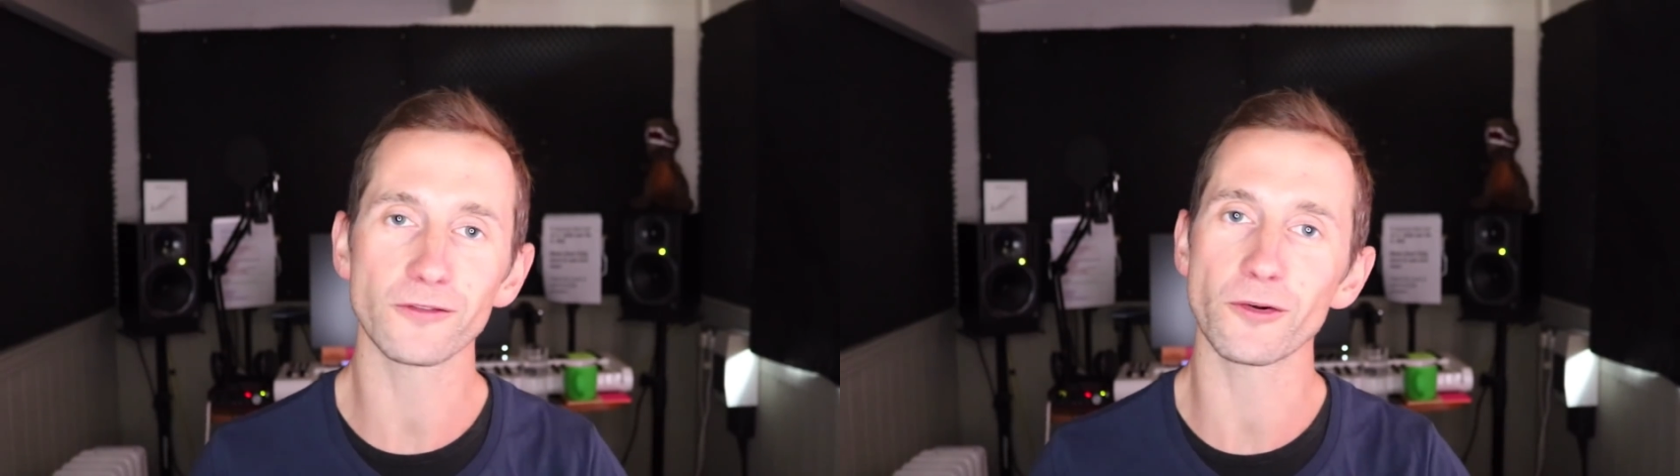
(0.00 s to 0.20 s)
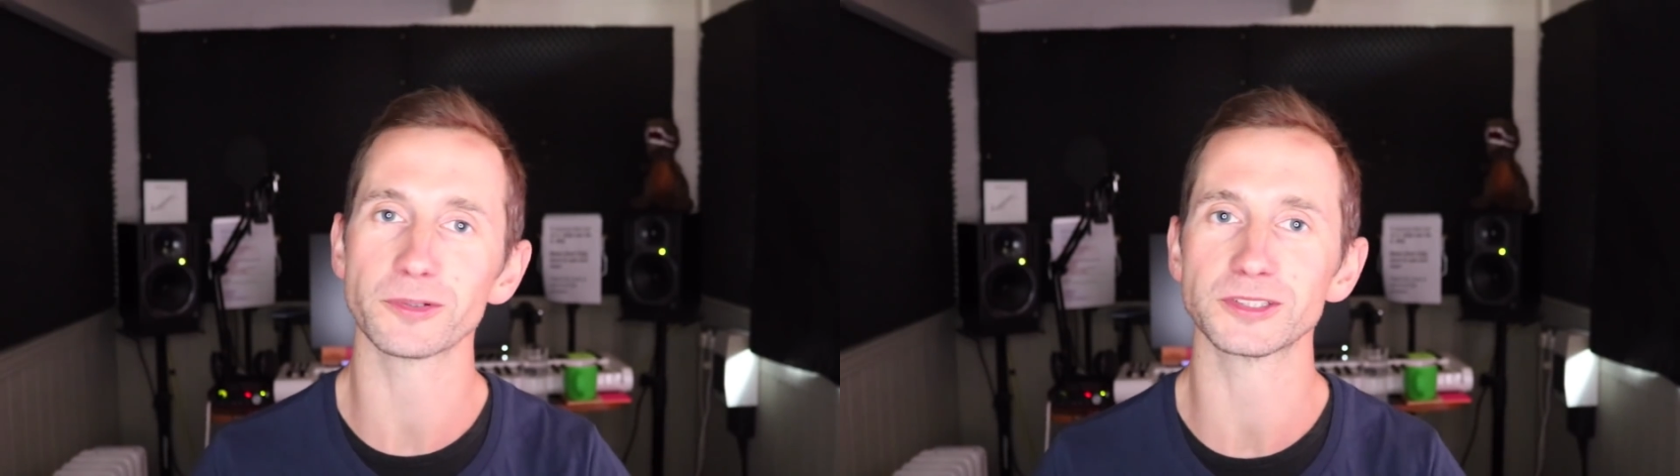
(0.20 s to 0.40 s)

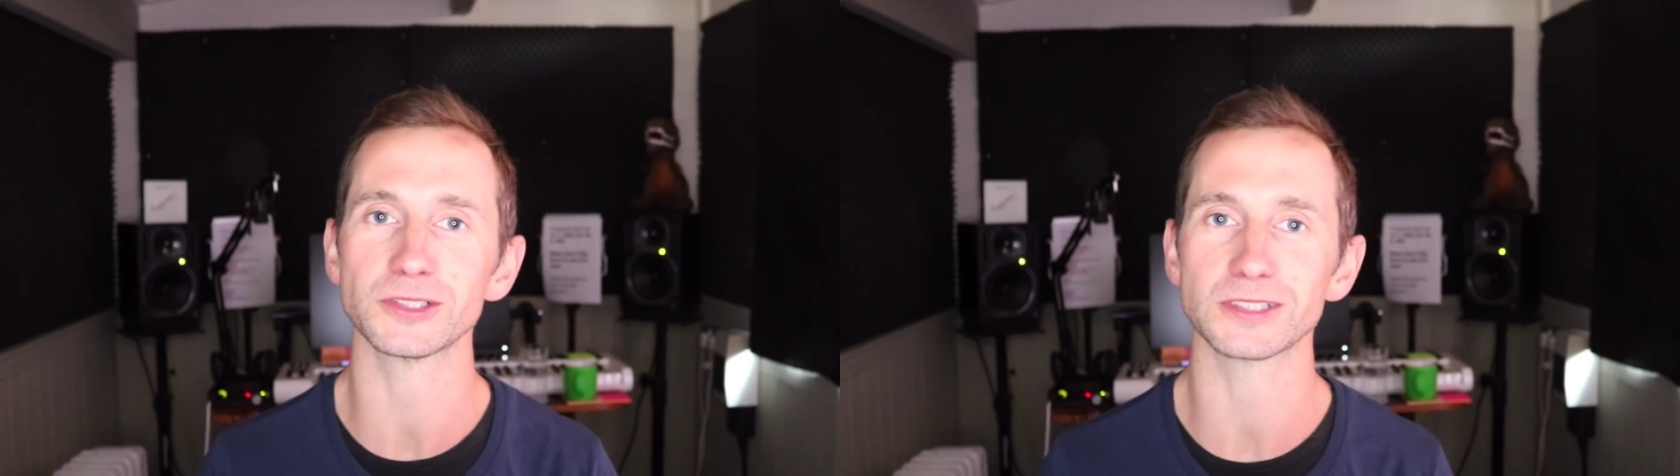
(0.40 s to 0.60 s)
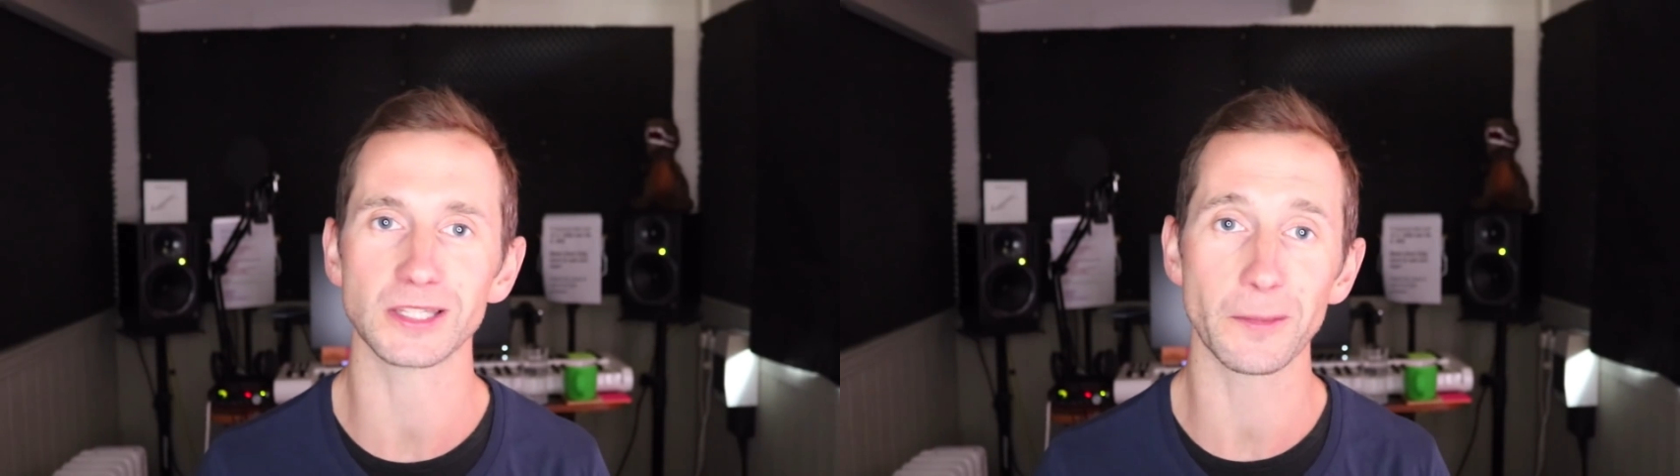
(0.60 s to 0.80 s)
for
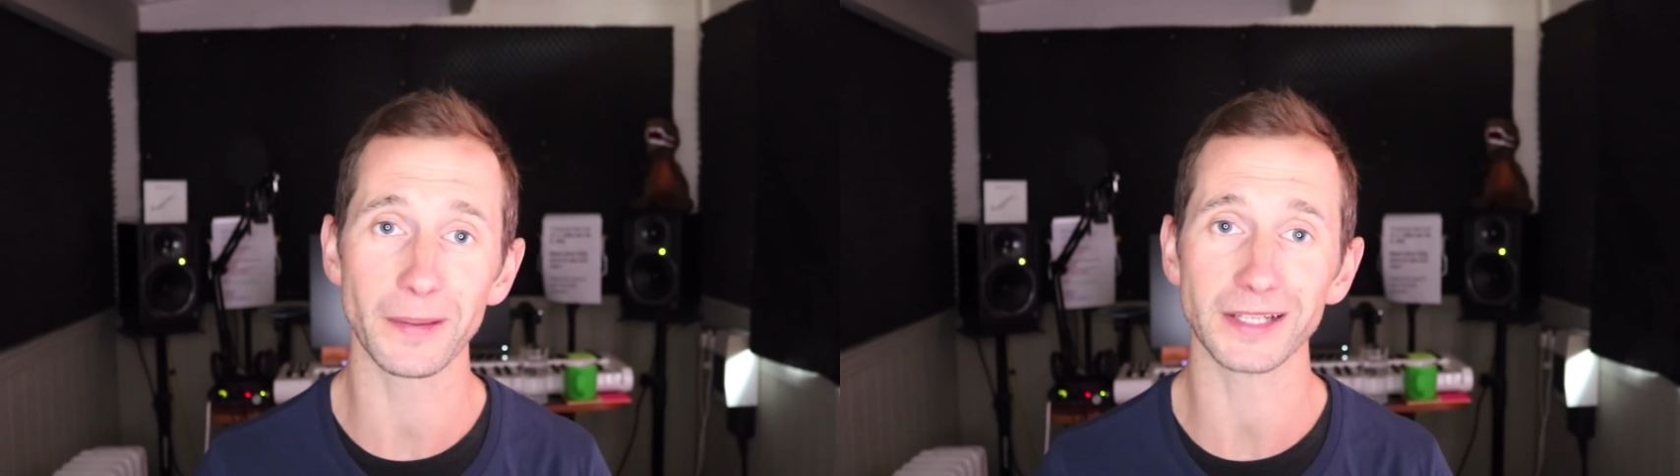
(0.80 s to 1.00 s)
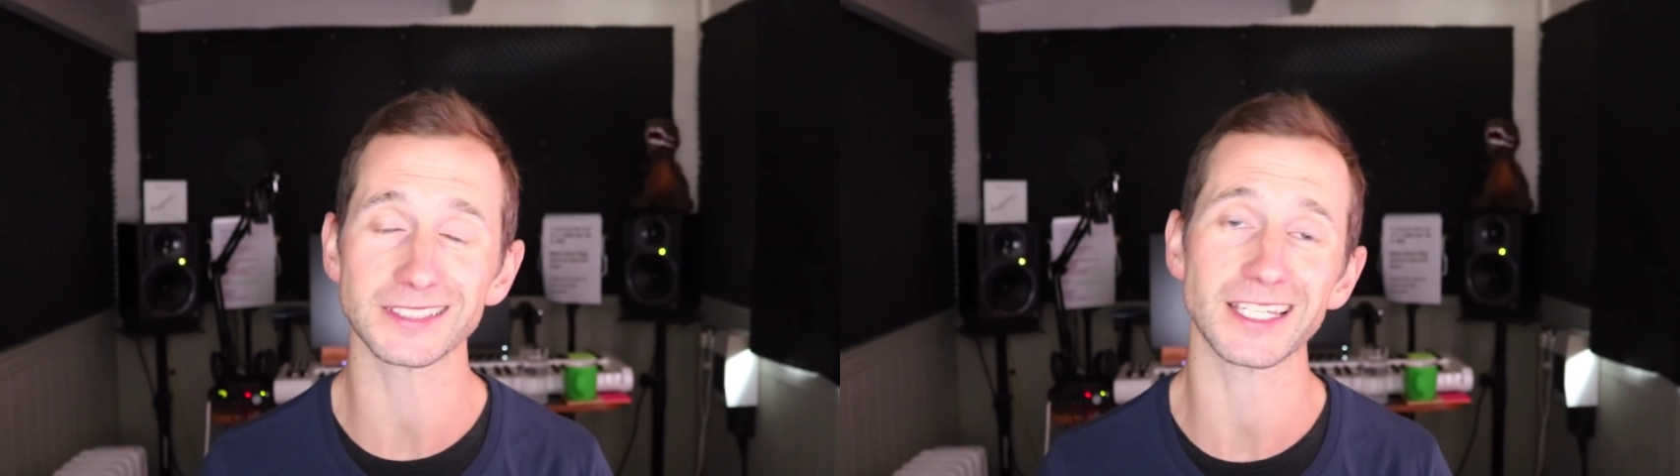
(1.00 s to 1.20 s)
producing the
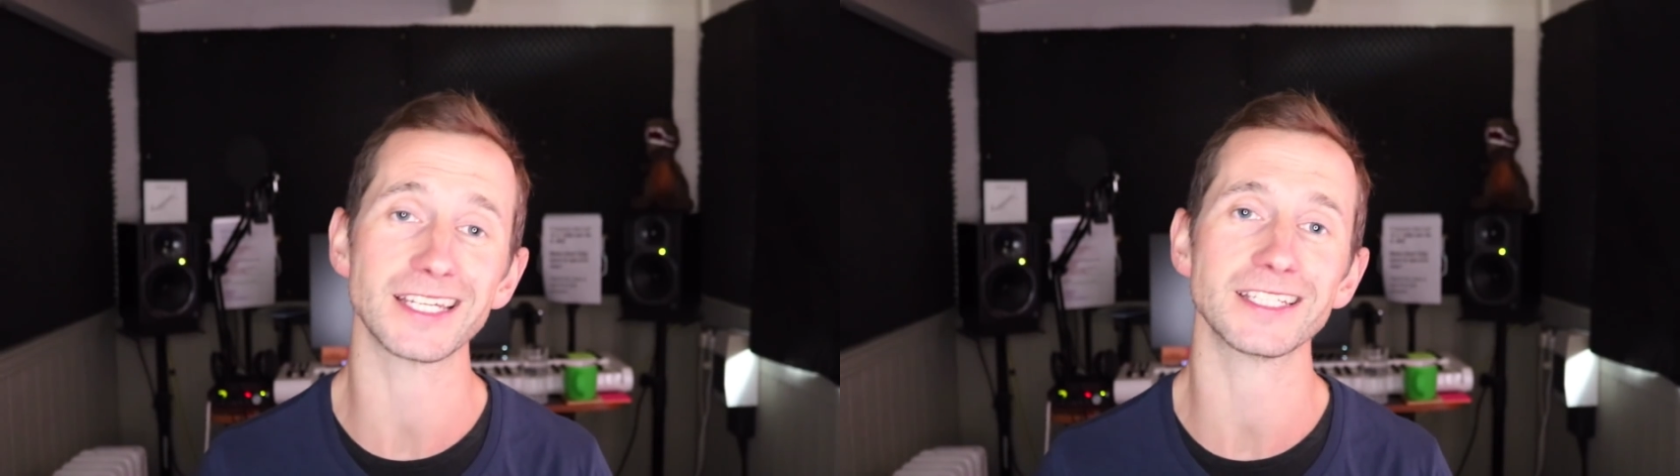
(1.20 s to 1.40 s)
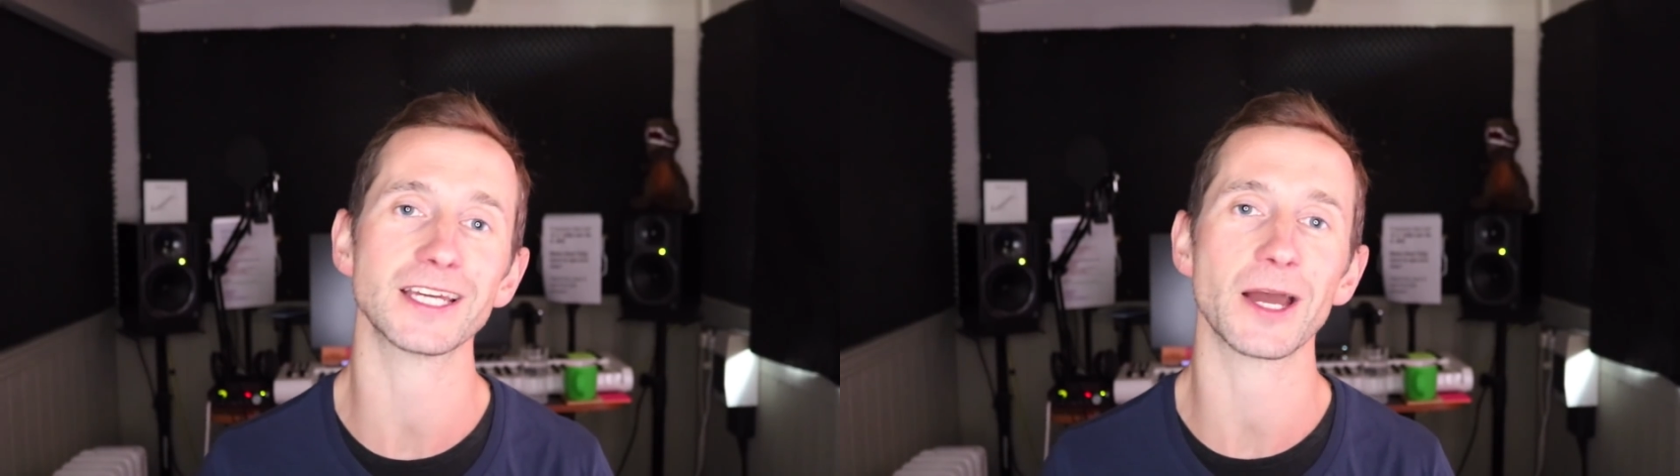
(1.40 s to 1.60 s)
best
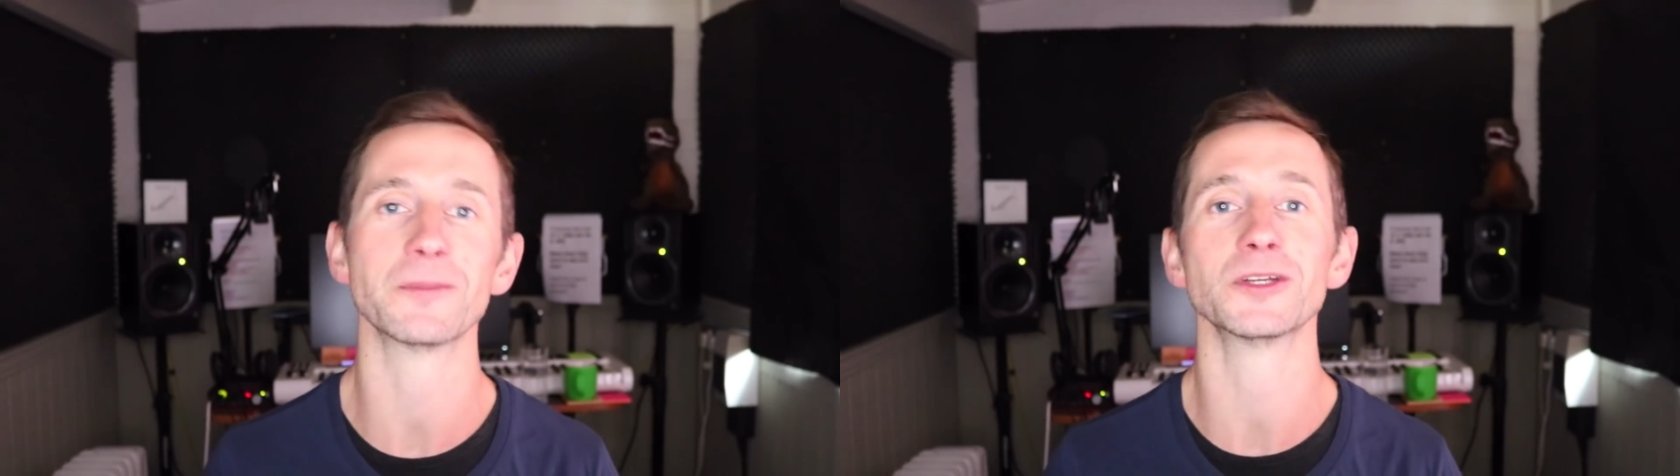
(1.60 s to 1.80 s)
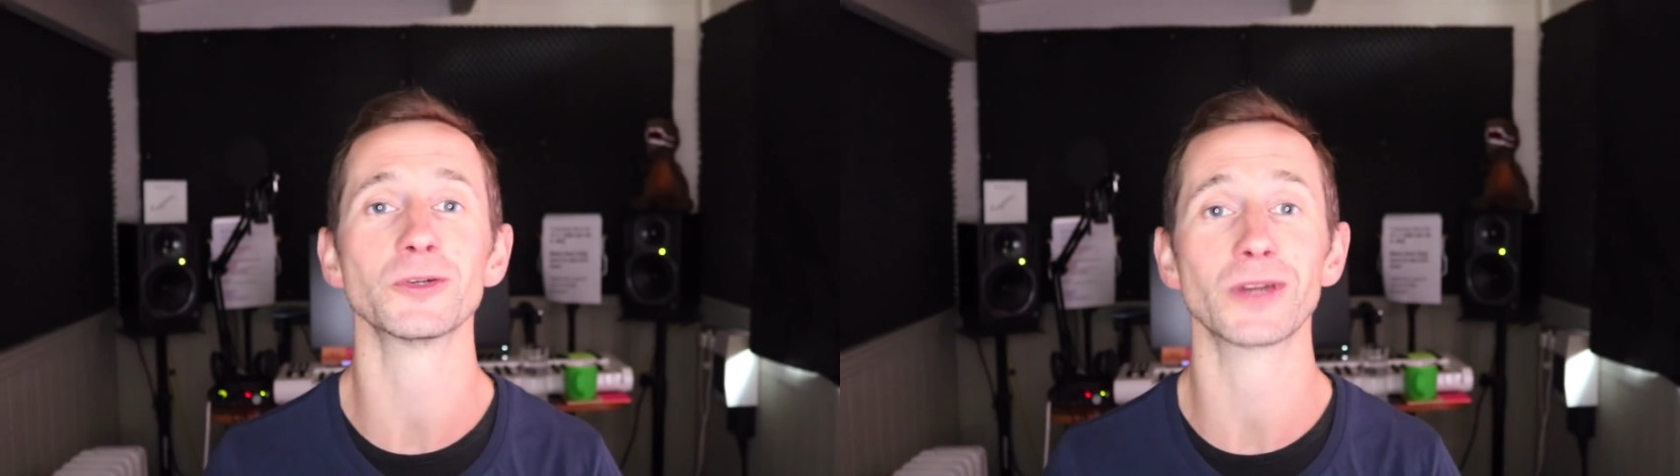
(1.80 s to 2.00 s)
EDM
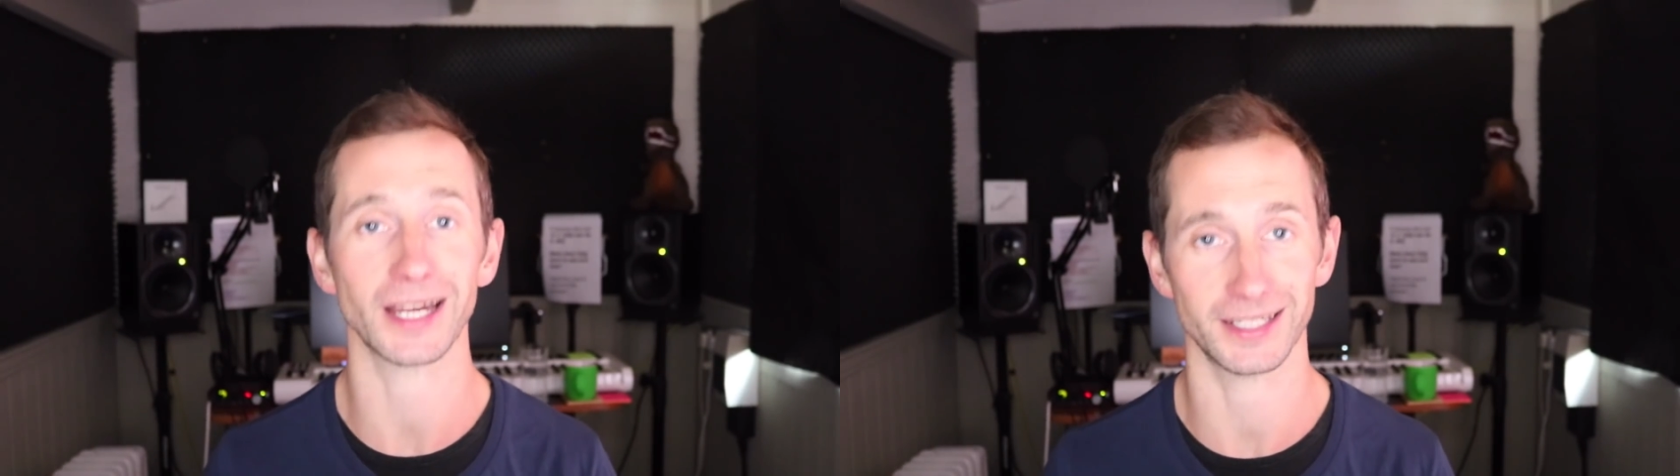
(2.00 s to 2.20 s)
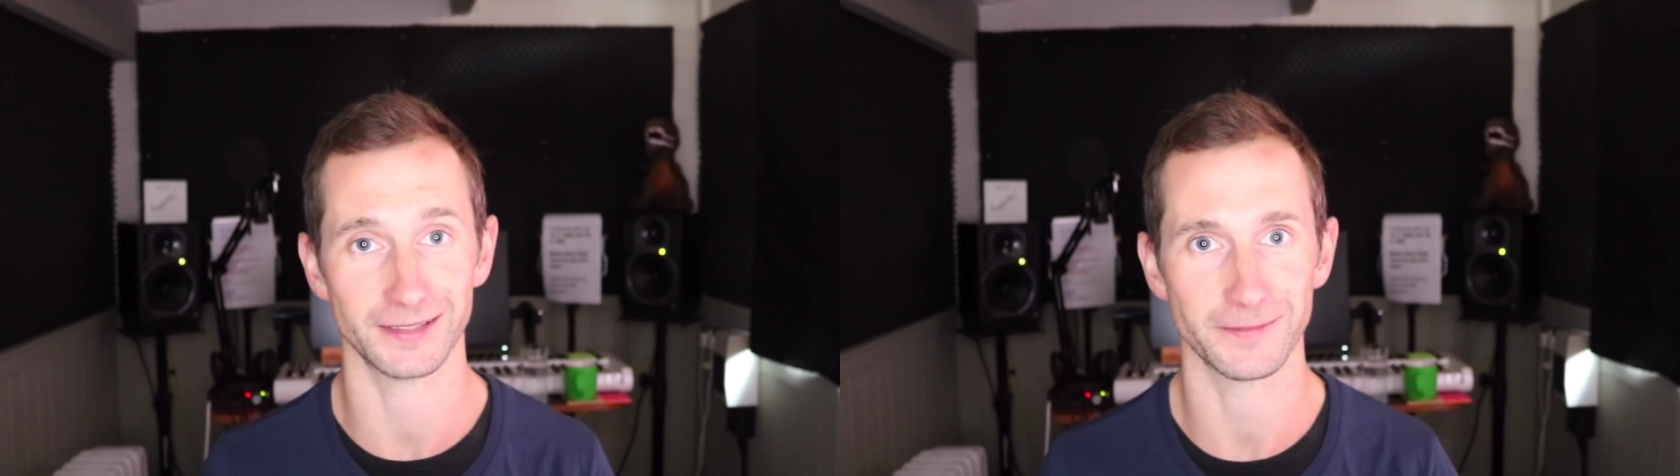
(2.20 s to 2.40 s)
you
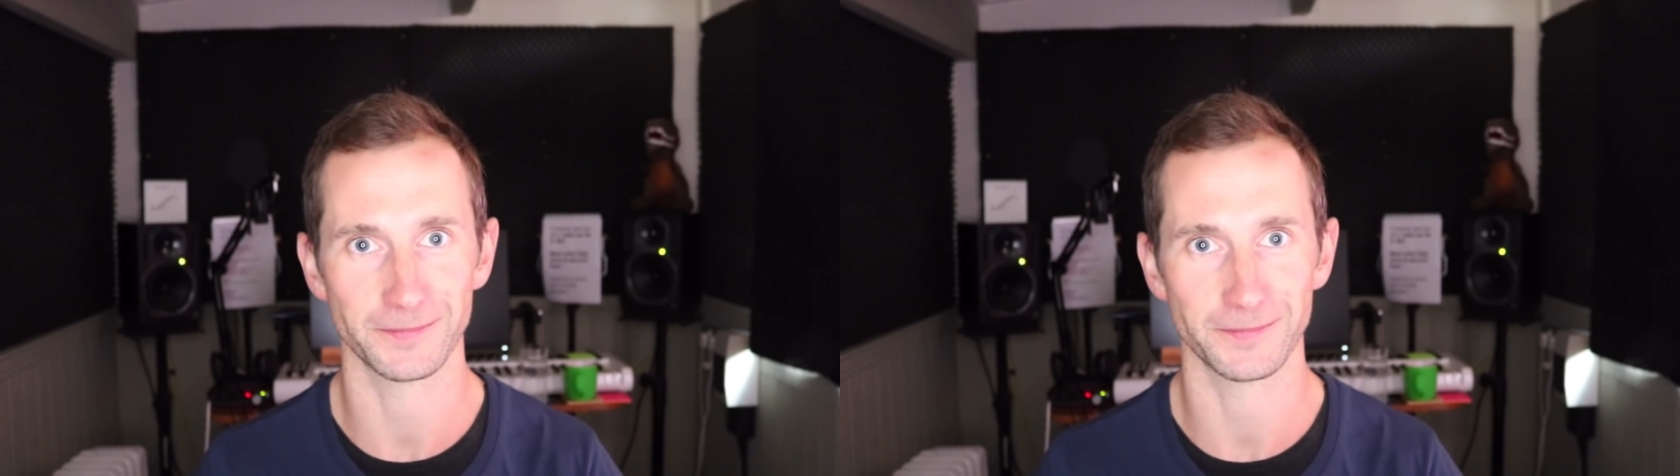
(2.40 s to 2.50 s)
can.